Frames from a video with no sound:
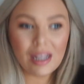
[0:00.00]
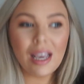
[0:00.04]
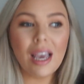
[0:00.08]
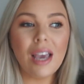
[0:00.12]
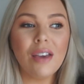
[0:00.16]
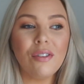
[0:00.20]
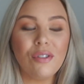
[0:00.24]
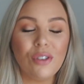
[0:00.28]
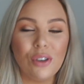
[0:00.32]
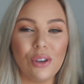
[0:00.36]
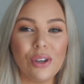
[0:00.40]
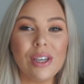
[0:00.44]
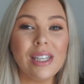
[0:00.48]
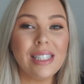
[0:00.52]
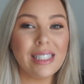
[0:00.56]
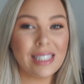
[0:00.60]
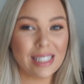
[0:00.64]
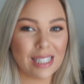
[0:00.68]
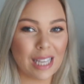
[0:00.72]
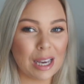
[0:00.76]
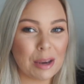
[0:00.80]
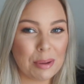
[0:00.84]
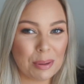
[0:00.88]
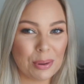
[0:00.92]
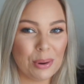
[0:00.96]
If you can
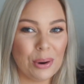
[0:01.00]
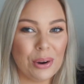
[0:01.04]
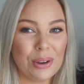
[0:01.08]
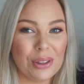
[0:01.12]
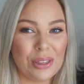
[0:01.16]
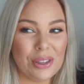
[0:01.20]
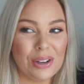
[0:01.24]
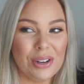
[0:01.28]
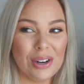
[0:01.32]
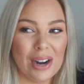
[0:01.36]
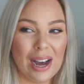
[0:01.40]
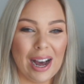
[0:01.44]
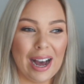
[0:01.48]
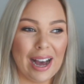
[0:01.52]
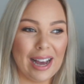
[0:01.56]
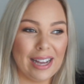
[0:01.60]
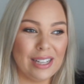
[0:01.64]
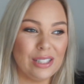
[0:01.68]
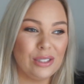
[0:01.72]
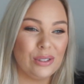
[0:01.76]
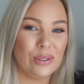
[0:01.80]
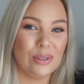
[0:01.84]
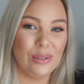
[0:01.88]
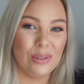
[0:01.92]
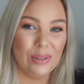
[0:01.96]
sleep through the
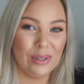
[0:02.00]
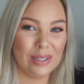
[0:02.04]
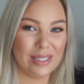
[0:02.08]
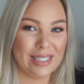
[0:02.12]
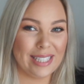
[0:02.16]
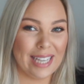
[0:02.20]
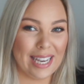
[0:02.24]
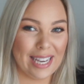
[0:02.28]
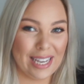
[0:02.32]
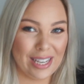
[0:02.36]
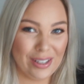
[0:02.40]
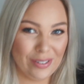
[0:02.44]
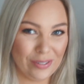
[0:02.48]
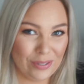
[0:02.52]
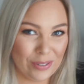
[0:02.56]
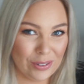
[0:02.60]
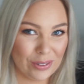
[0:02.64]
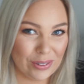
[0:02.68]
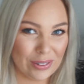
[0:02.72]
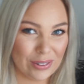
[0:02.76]
night, do not take it for